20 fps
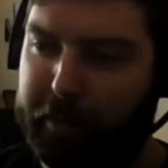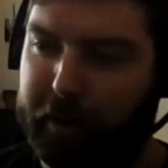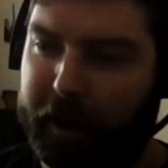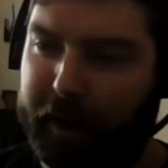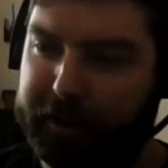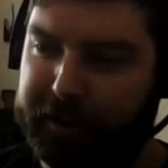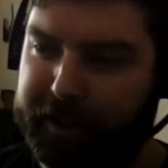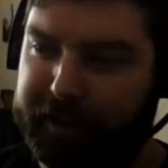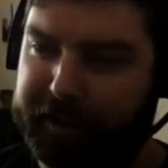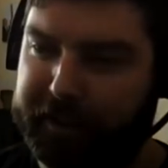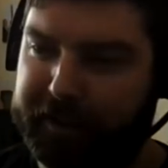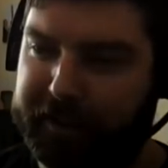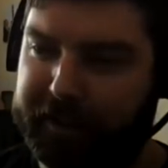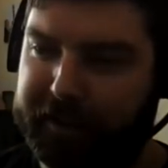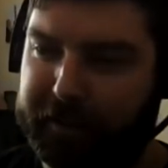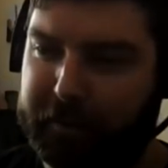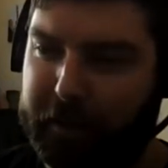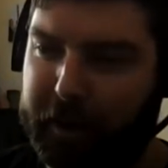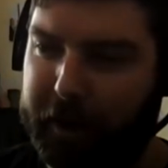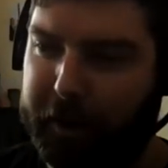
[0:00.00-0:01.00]

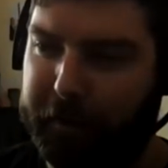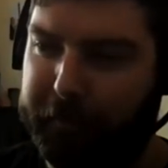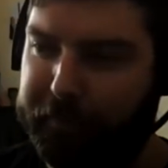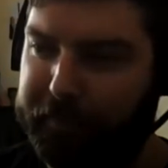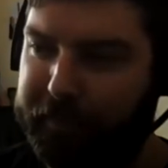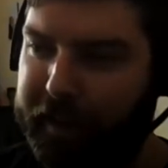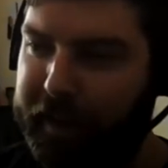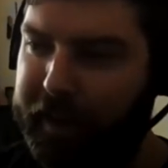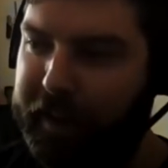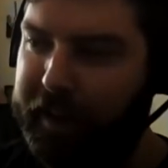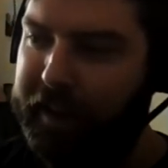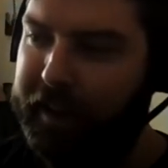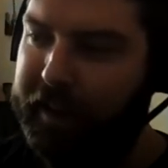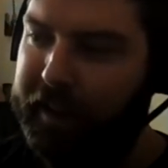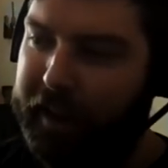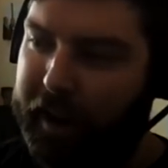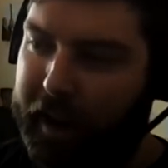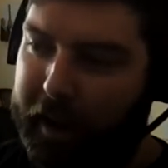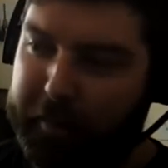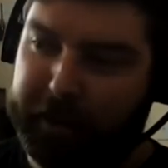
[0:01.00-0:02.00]
projects. Well,
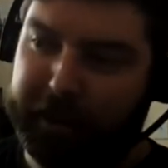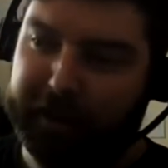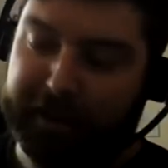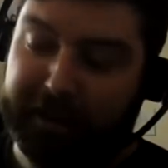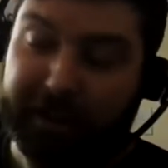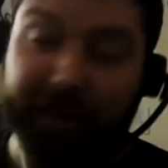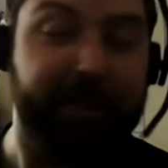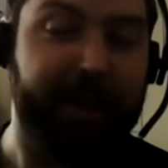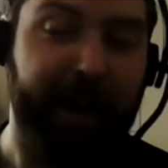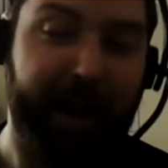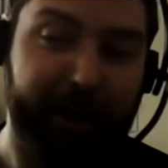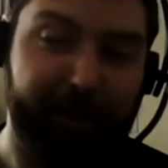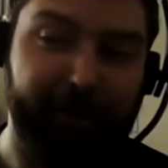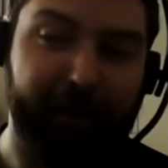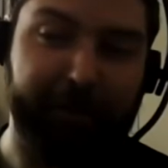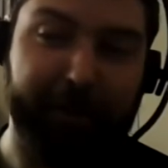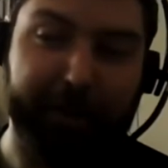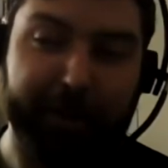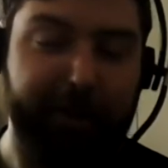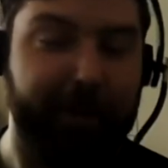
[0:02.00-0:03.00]
I mean, it's kind of
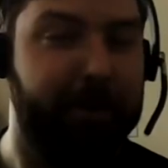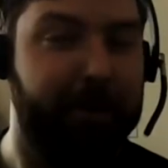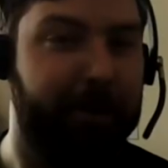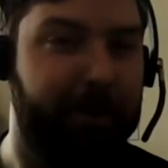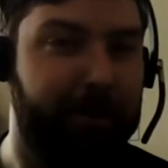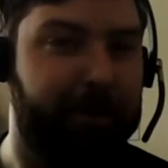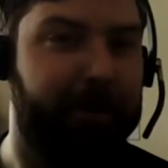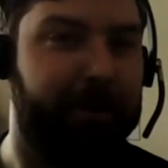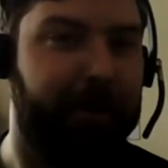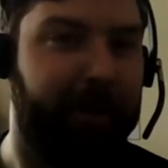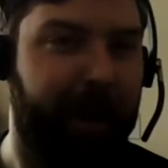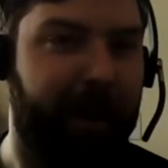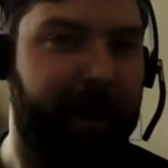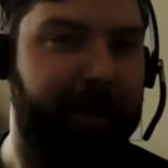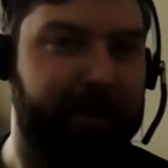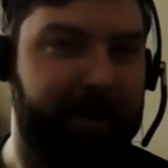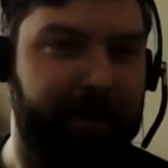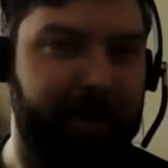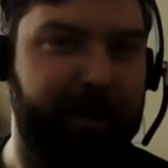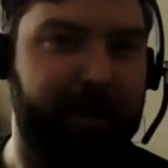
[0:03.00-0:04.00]
up to you to,
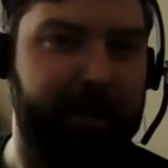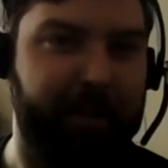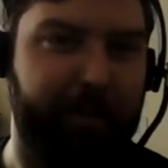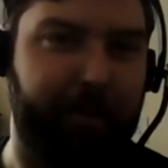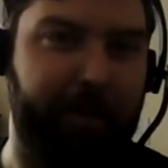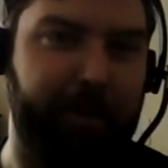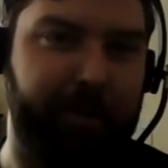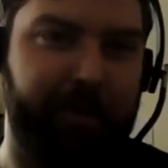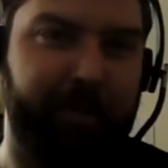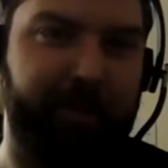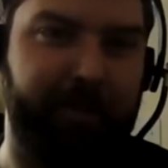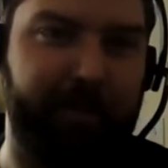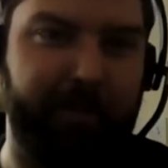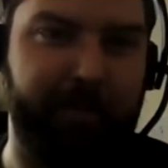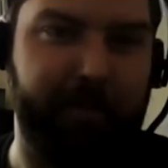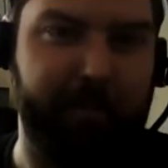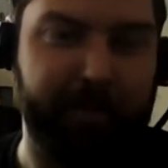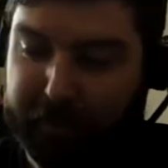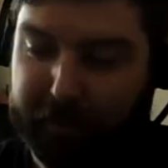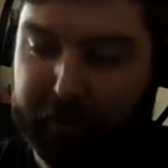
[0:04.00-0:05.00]
as a as a
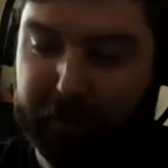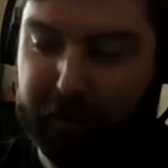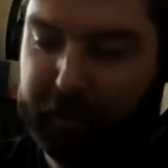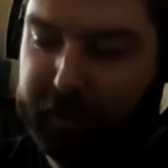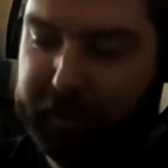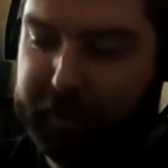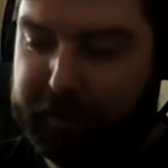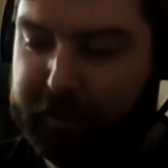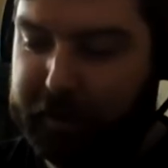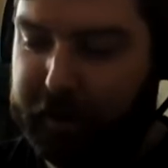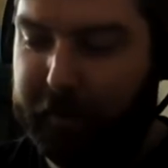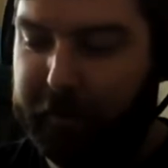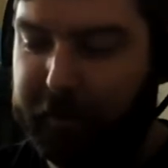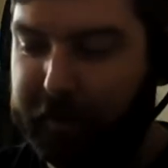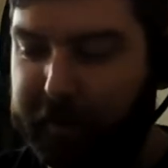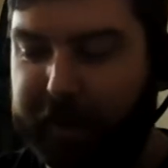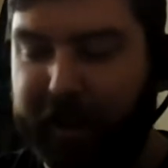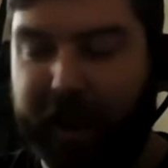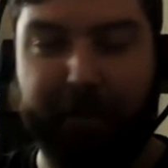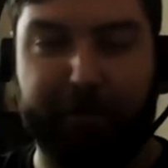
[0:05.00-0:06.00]
person learning the software
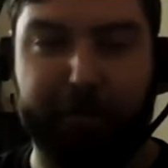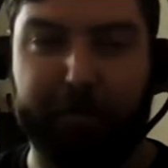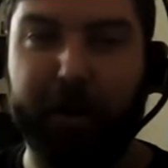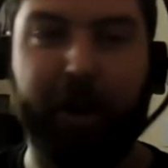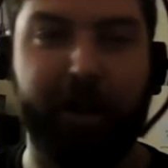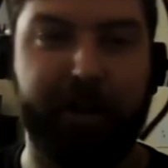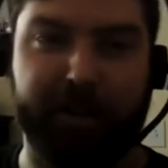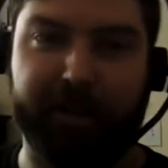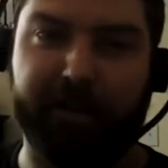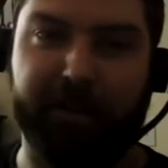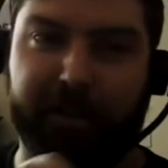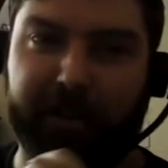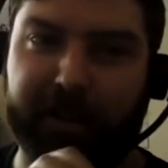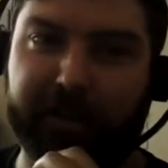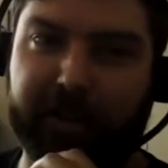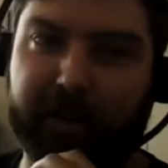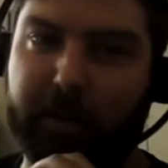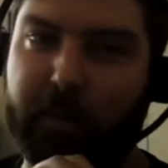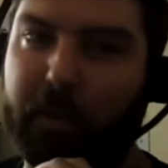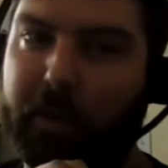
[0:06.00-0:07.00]
to have projects or things
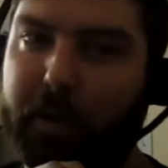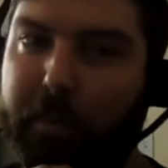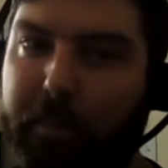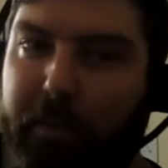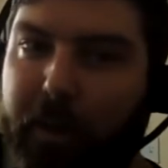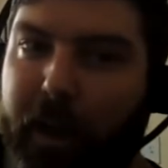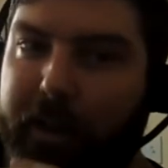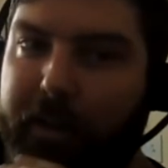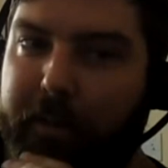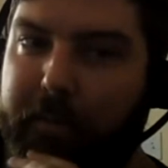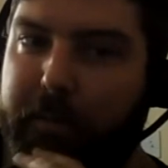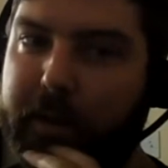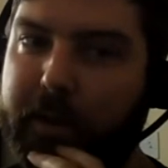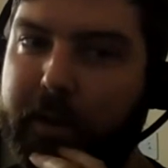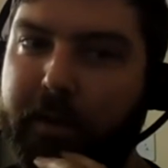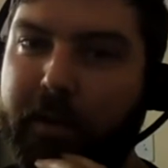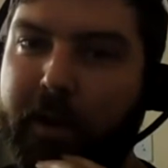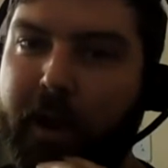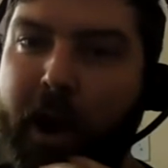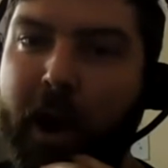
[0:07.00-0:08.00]
that you want to apply them
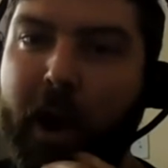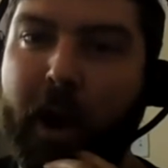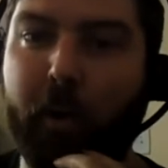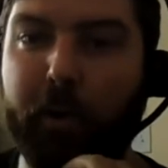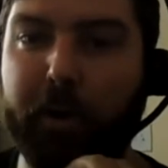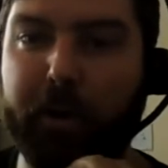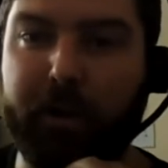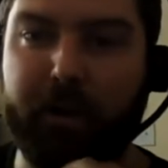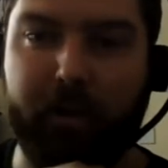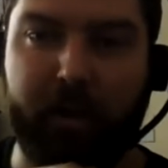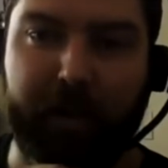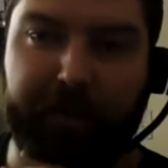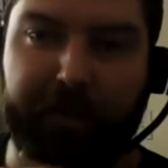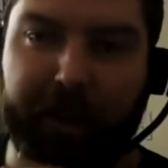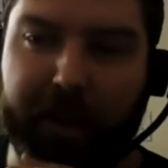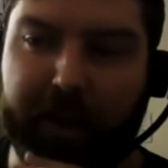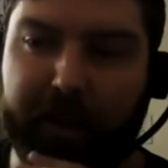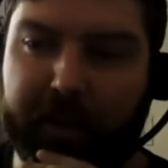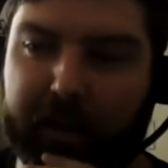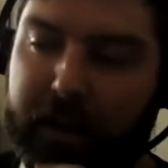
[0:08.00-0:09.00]
to. We do have
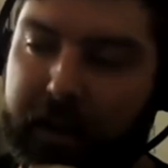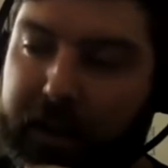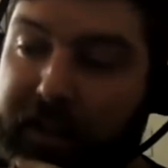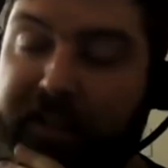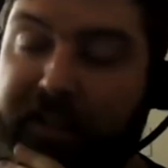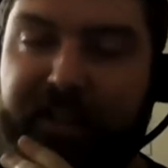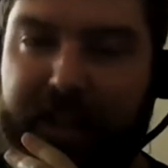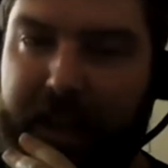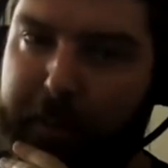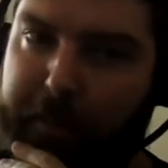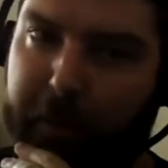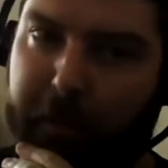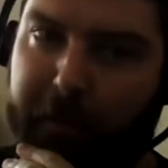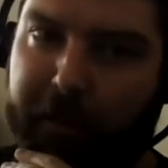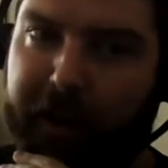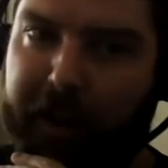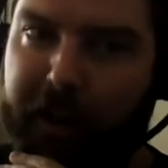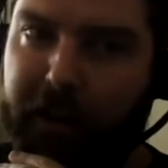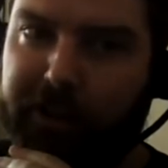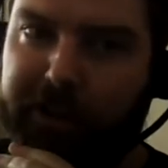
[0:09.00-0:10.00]
a an example
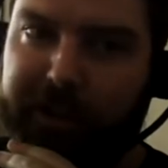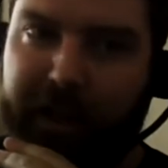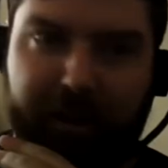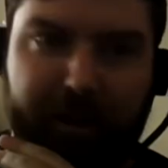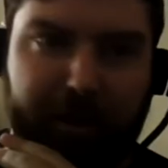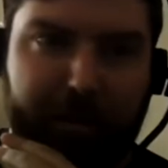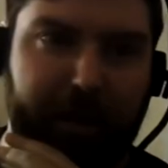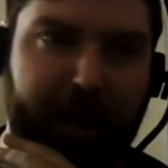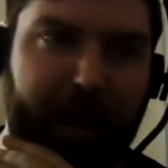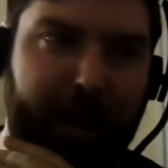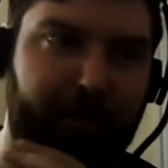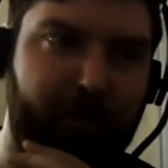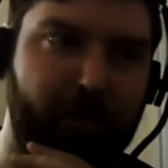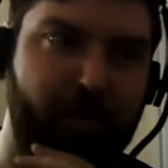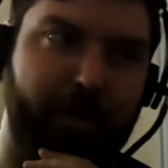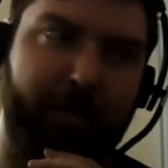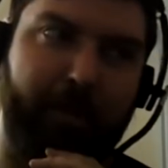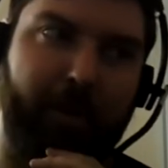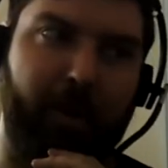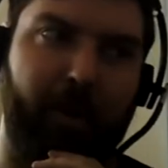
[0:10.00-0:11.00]
file sharing
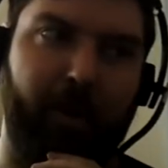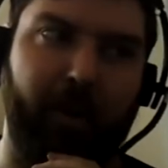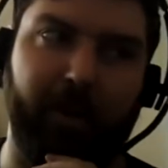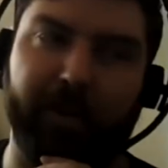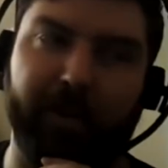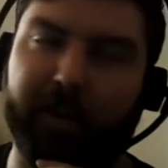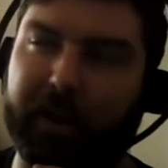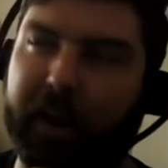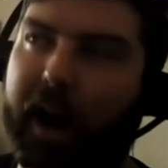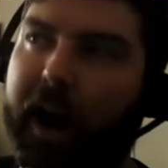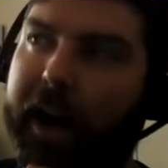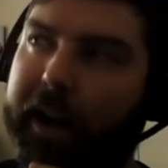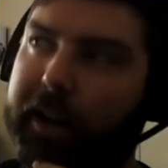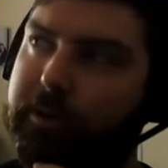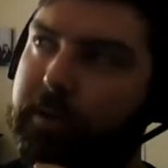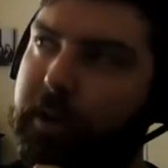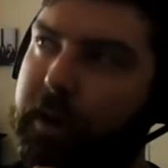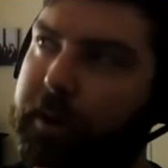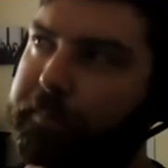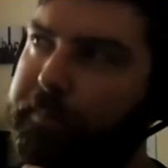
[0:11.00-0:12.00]
platform called
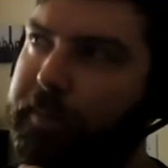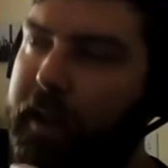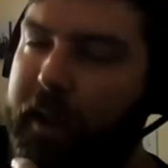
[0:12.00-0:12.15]
Hydra